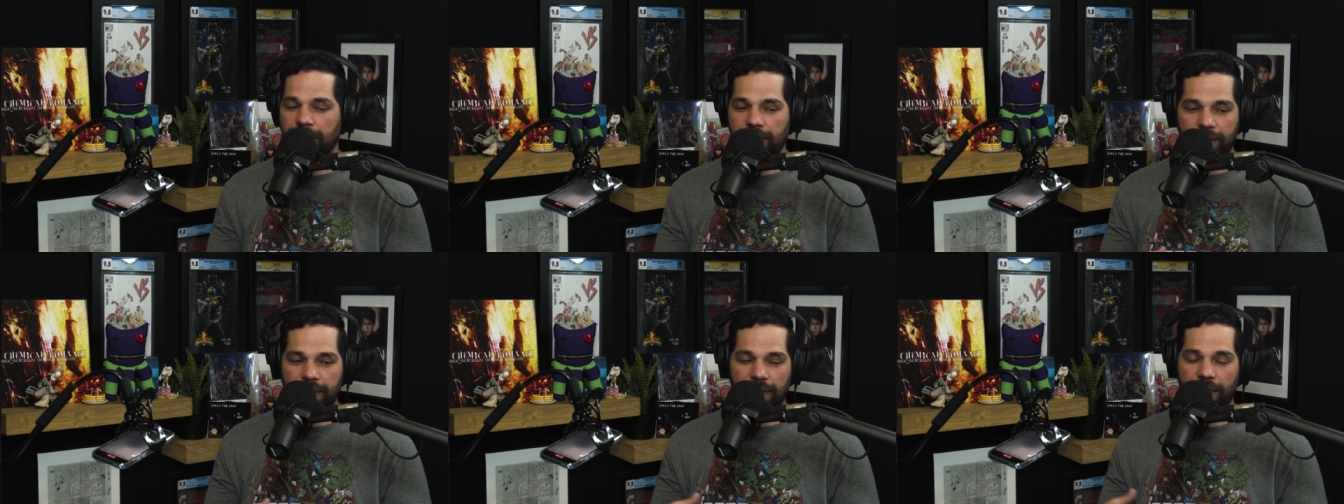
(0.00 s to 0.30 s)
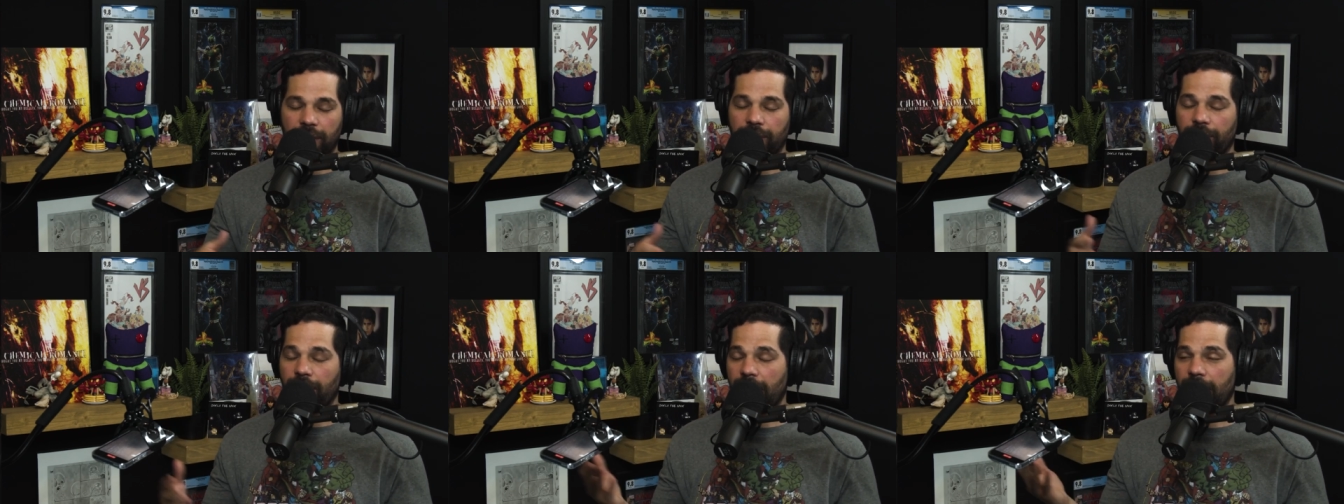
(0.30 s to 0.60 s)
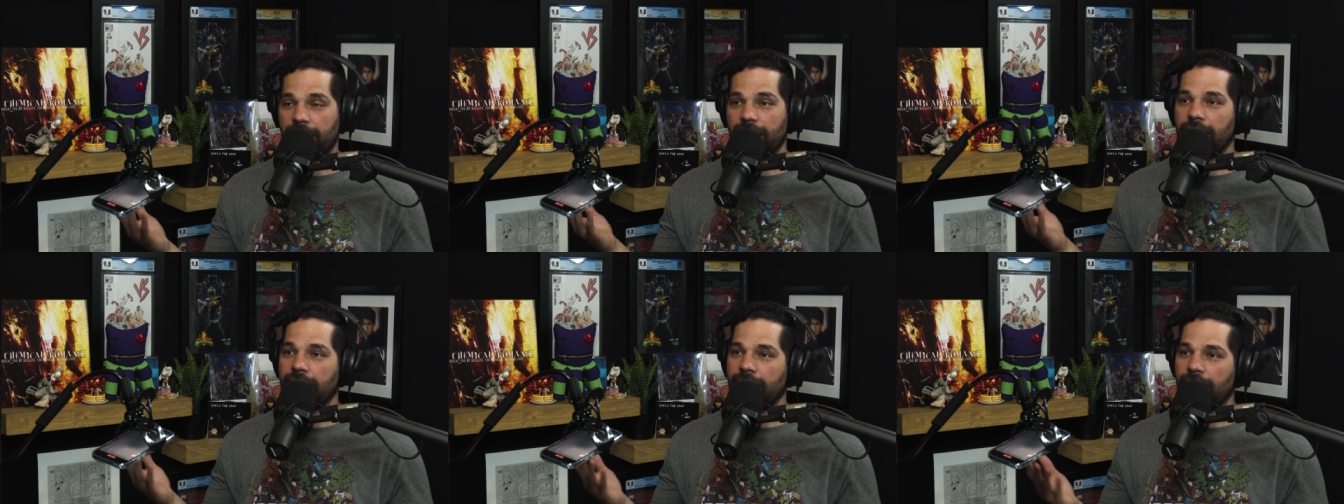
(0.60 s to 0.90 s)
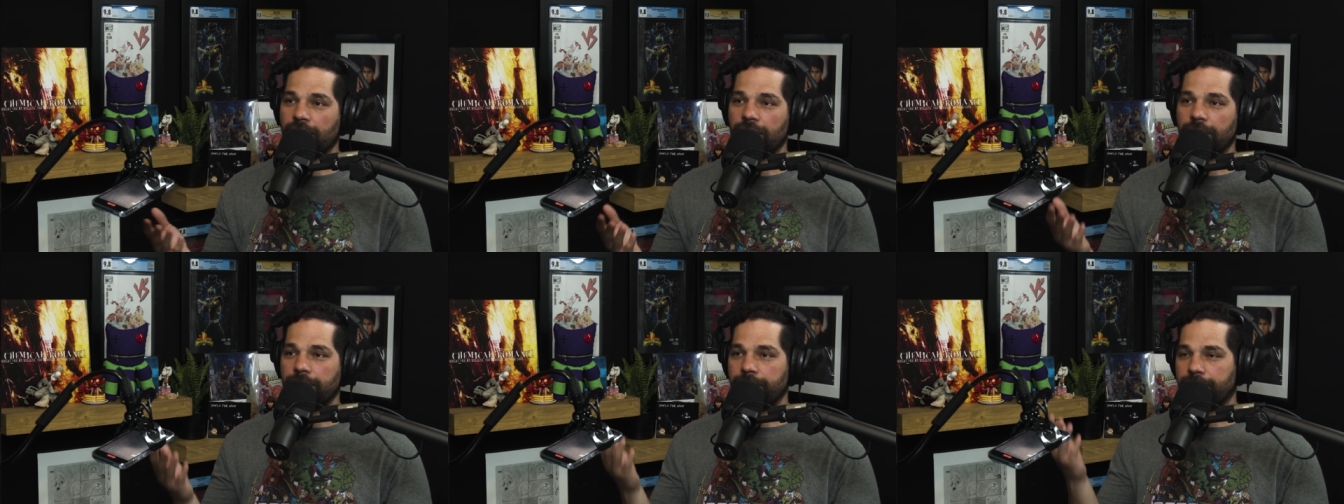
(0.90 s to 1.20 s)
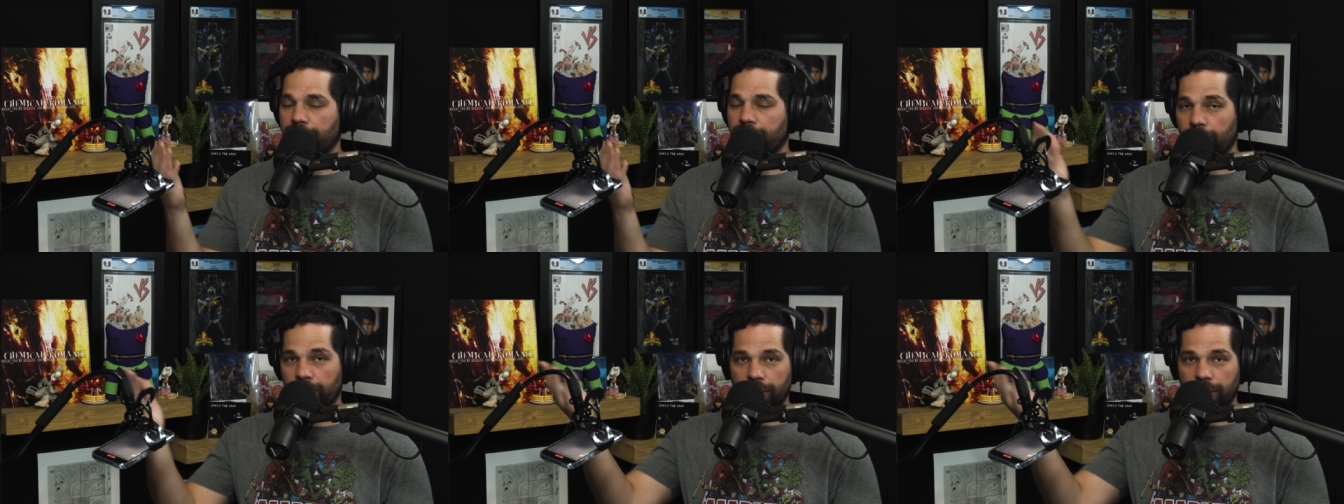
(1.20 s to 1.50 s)
you know, hanging out in
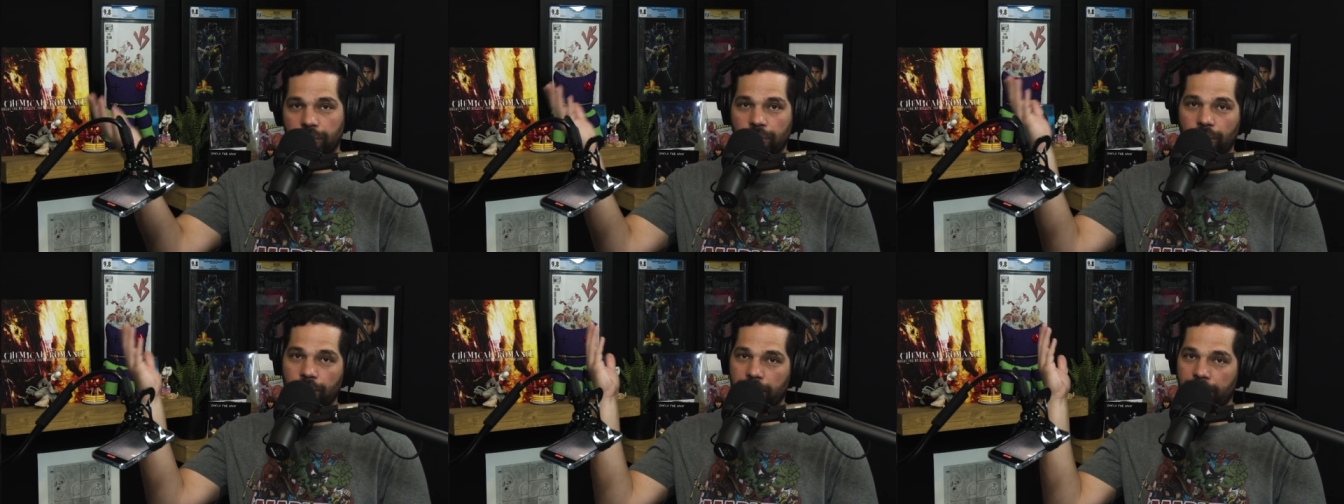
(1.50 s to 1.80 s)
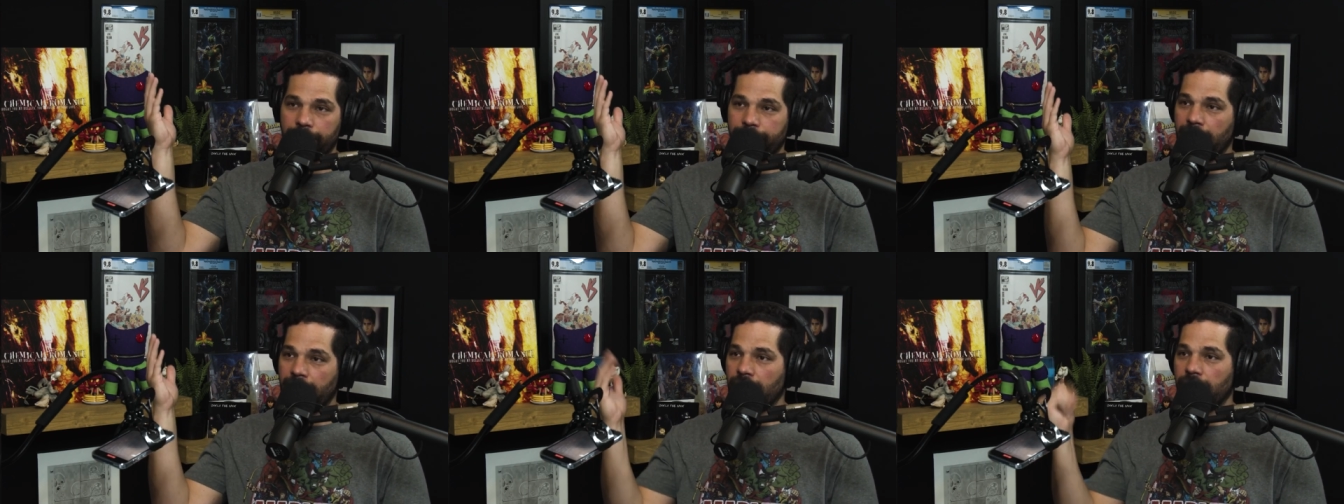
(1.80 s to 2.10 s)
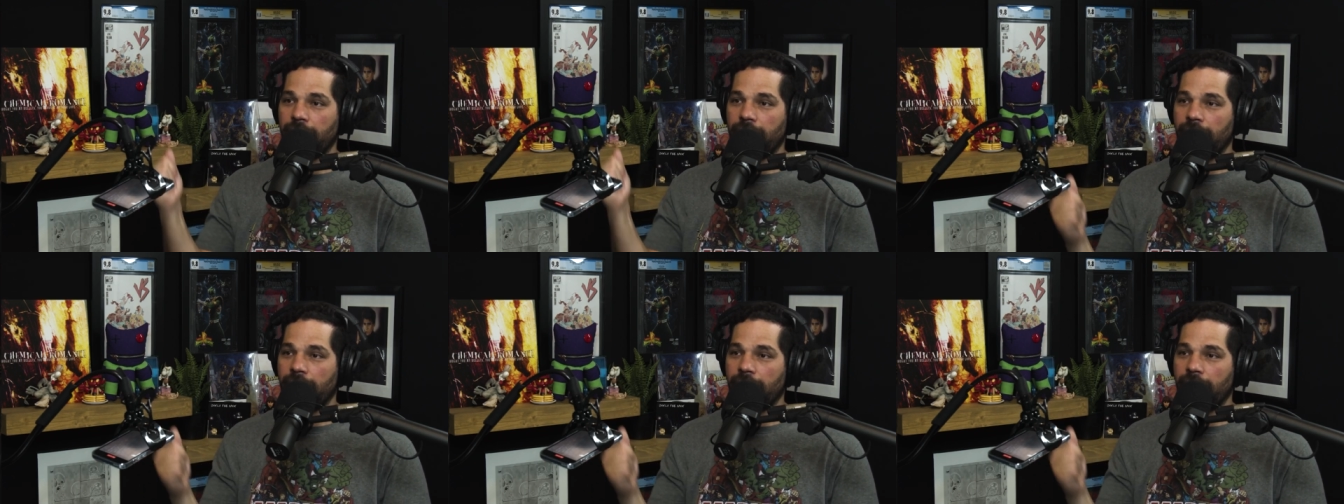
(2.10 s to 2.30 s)
purgatory mail hell